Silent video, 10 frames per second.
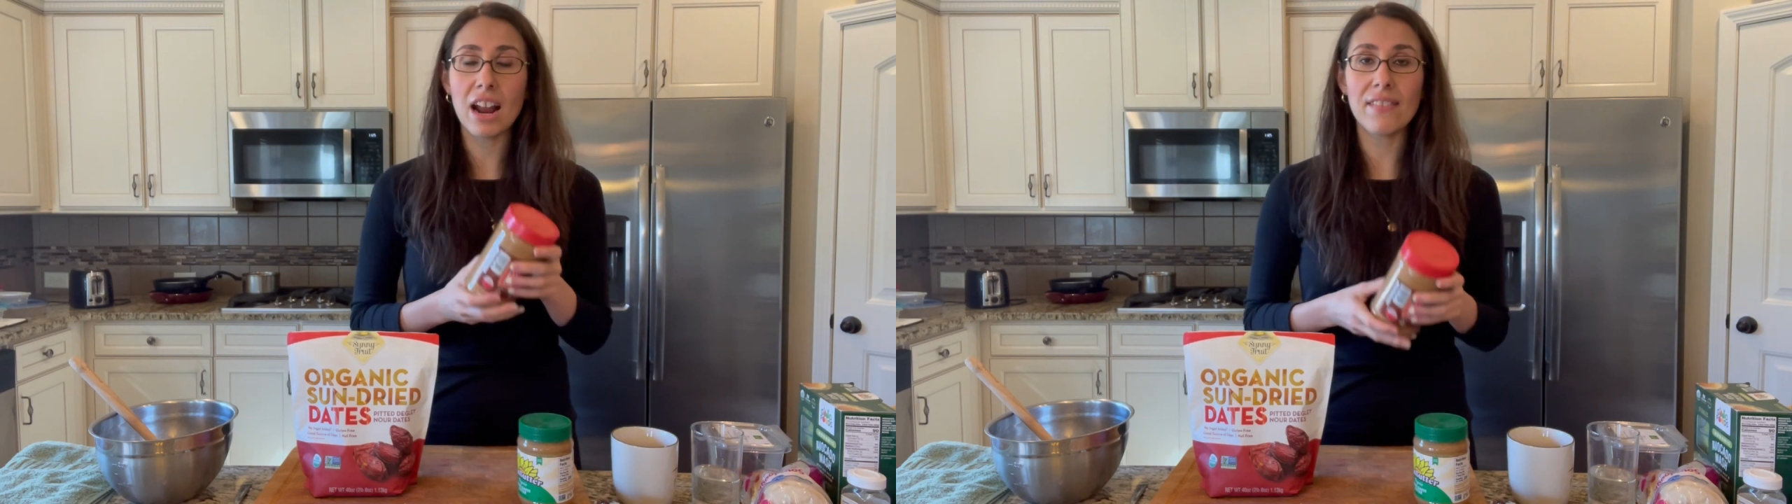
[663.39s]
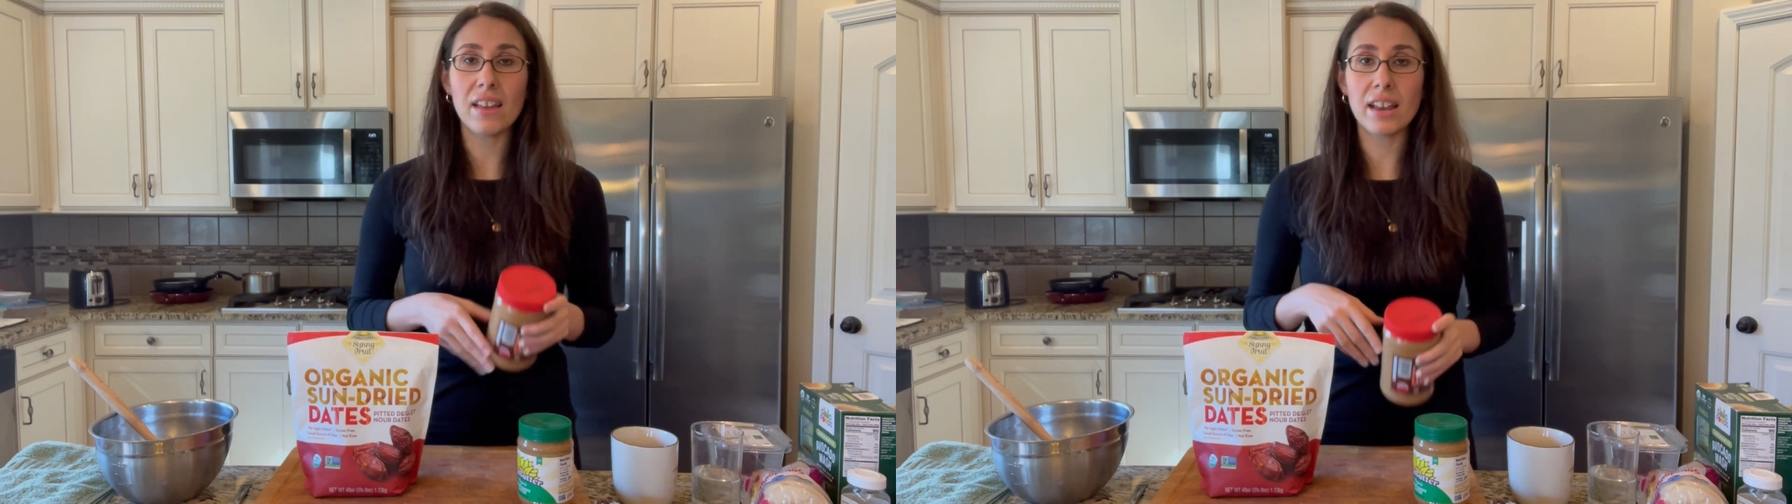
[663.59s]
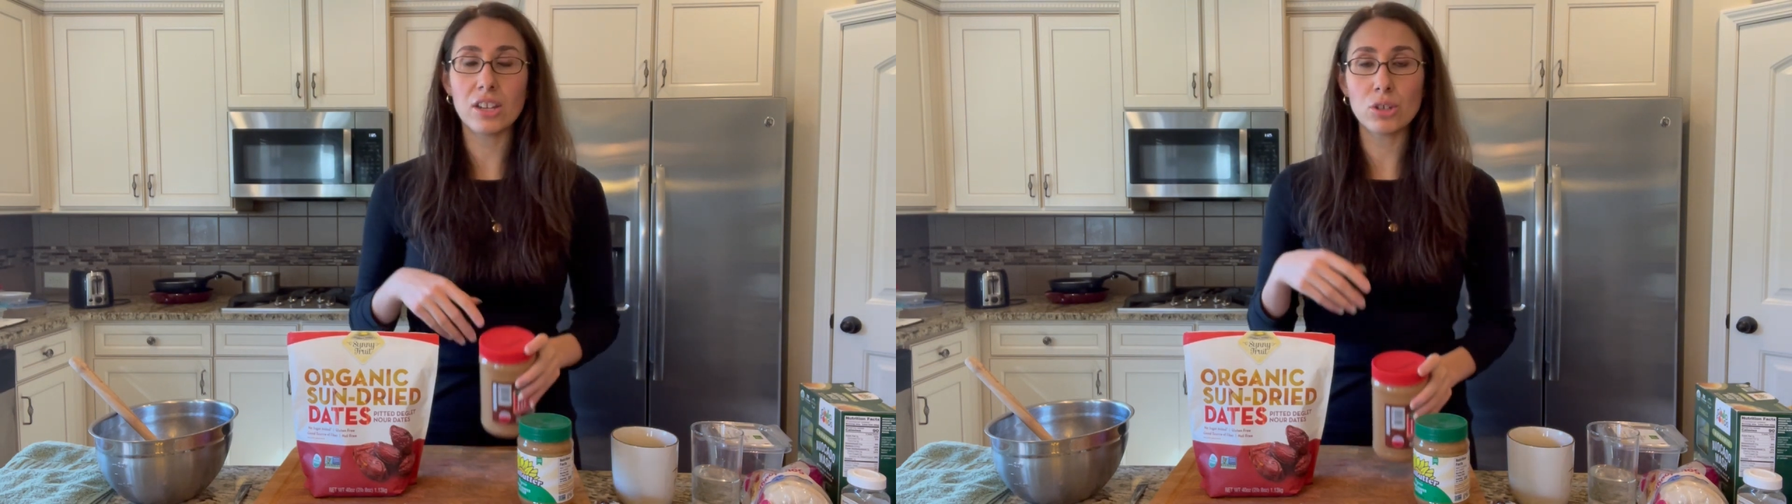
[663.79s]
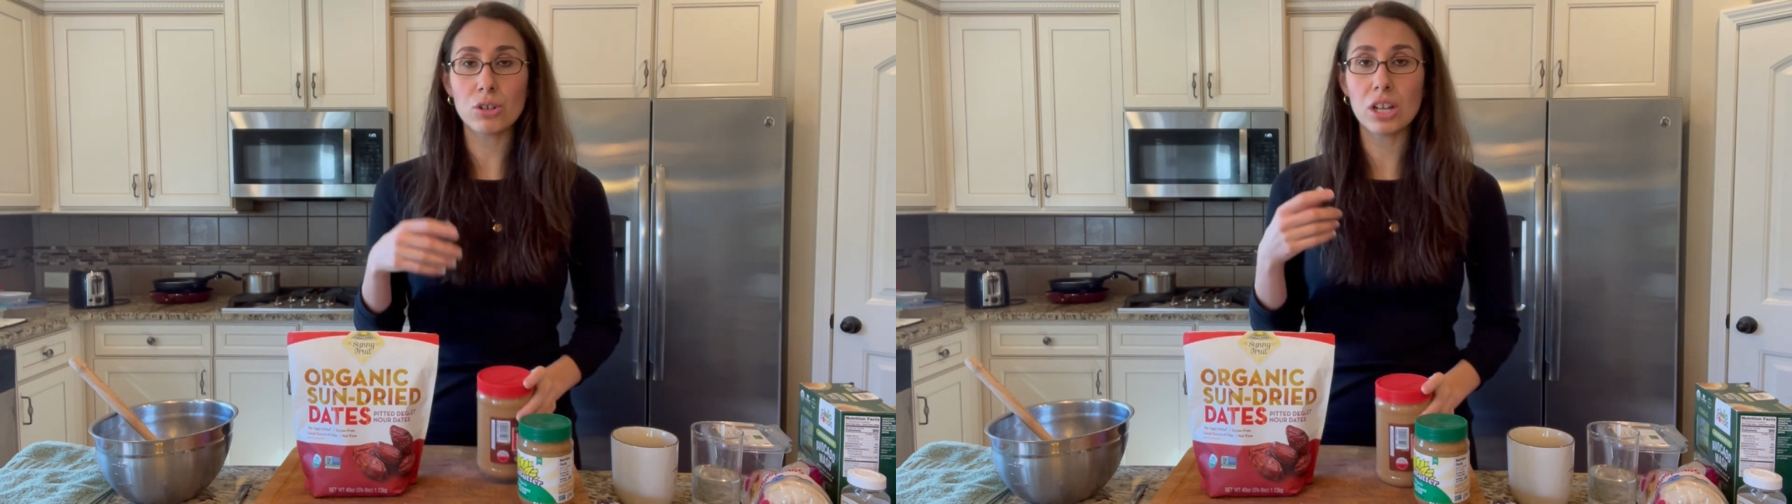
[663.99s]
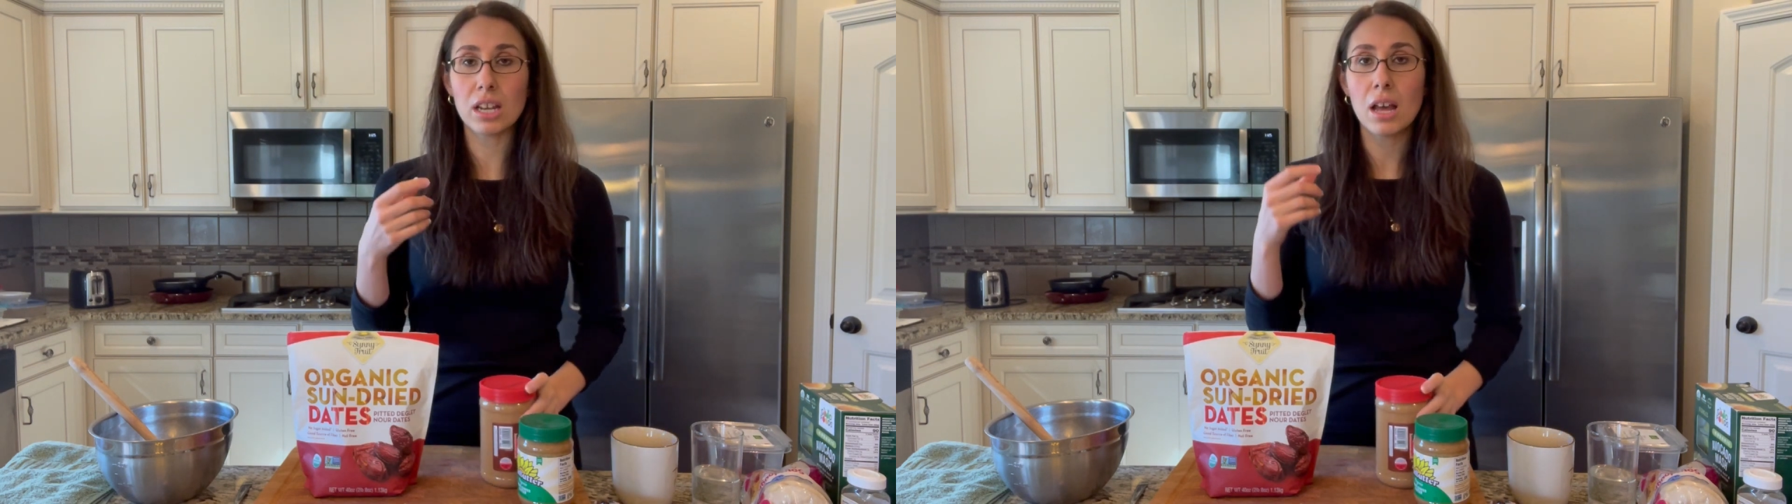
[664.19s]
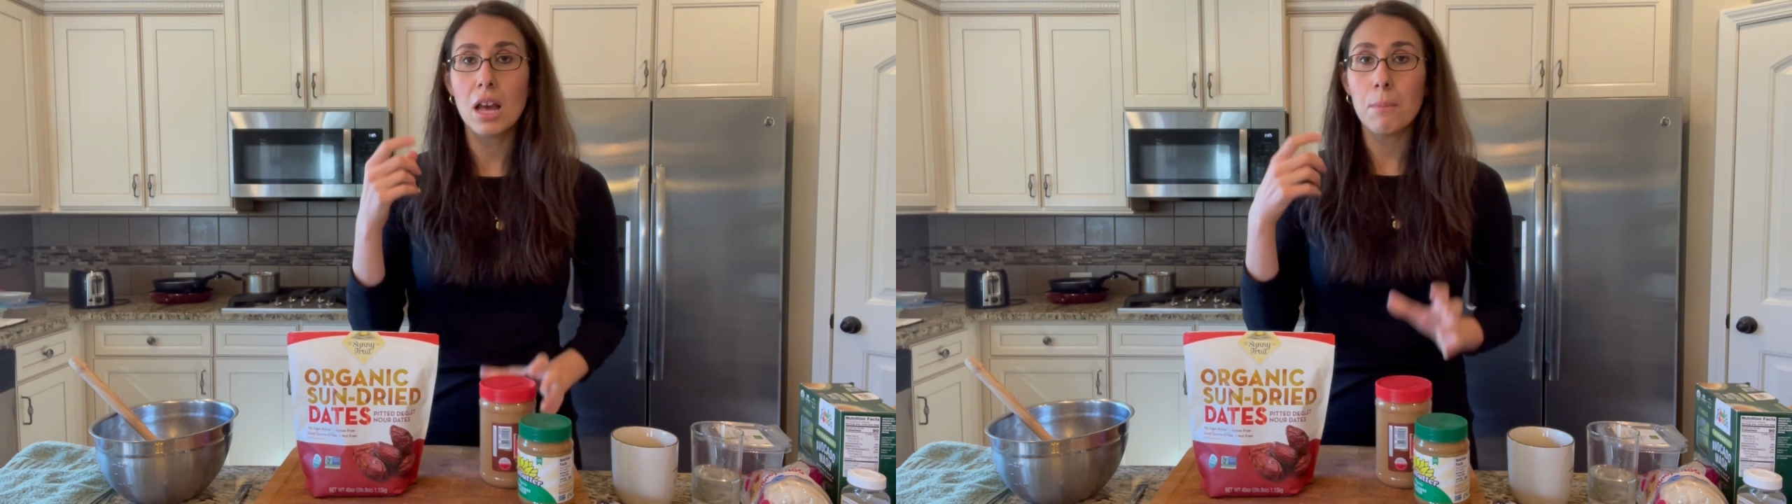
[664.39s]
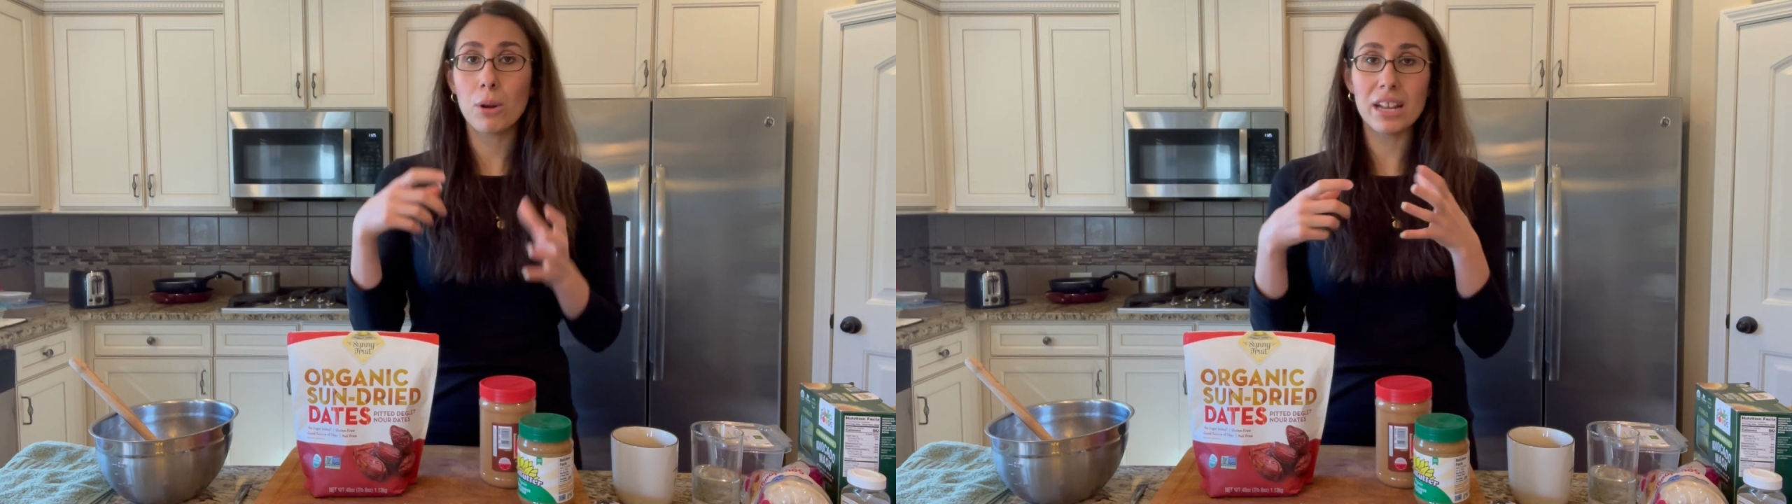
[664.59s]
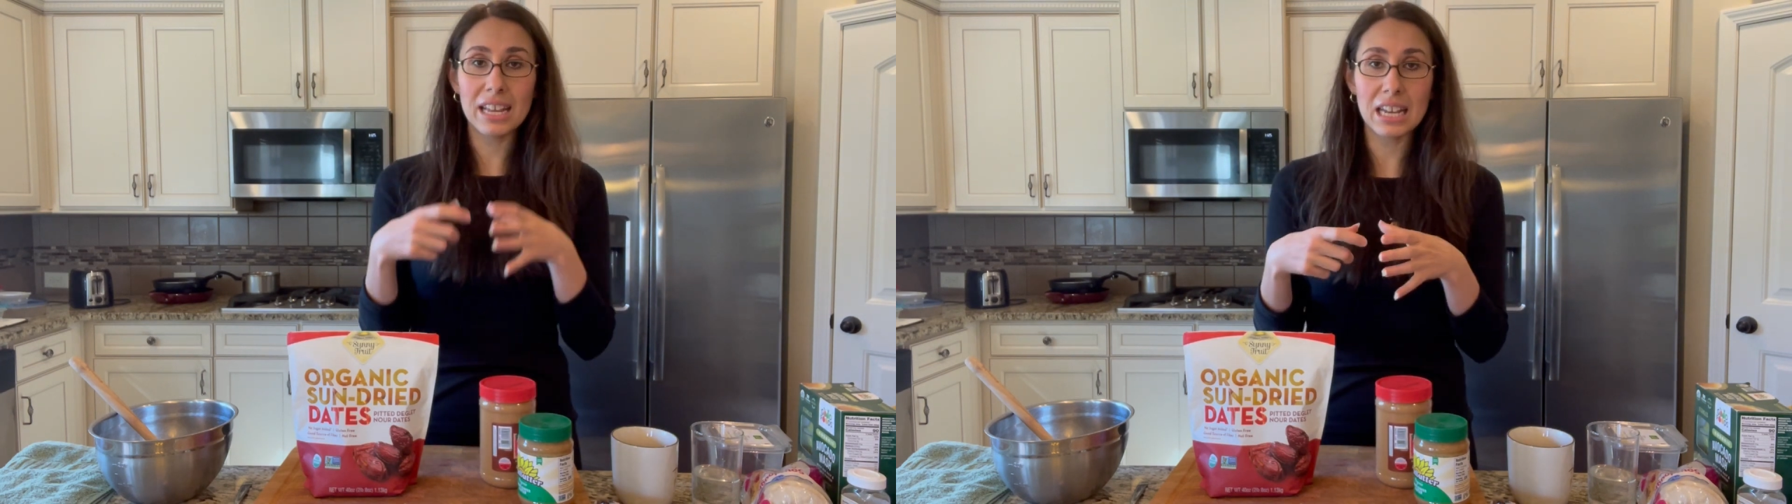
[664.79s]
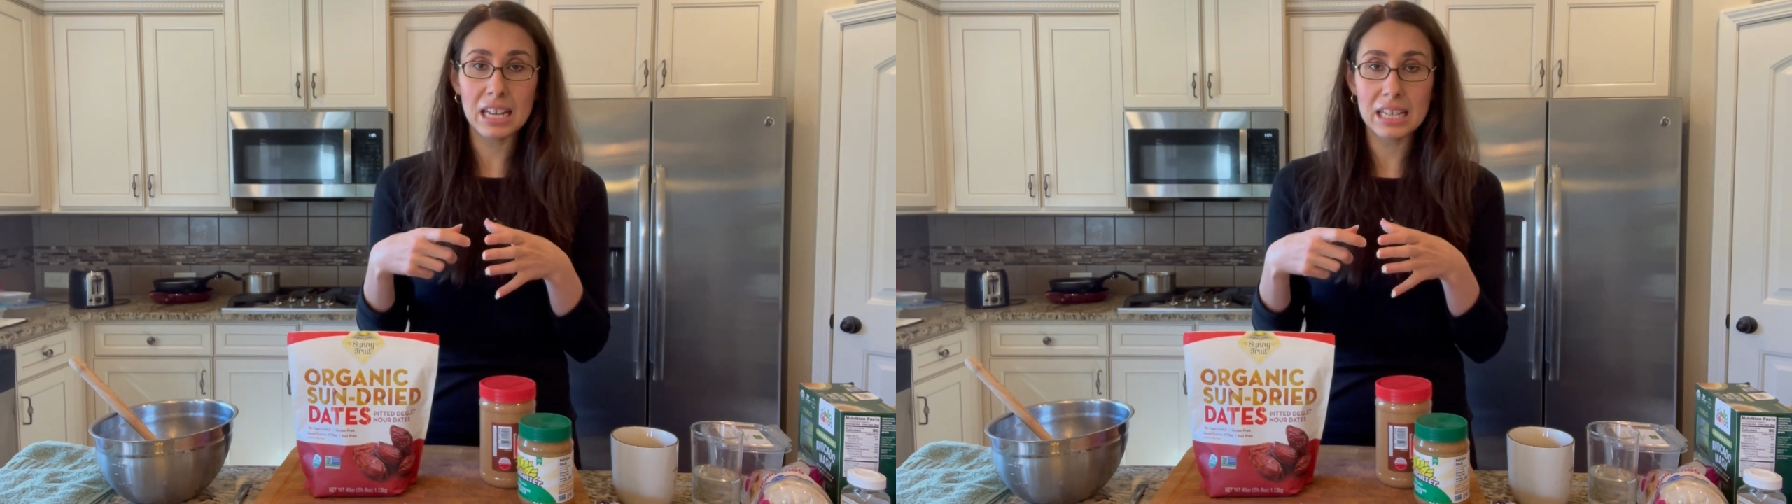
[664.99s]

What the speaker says: and then you can put it in a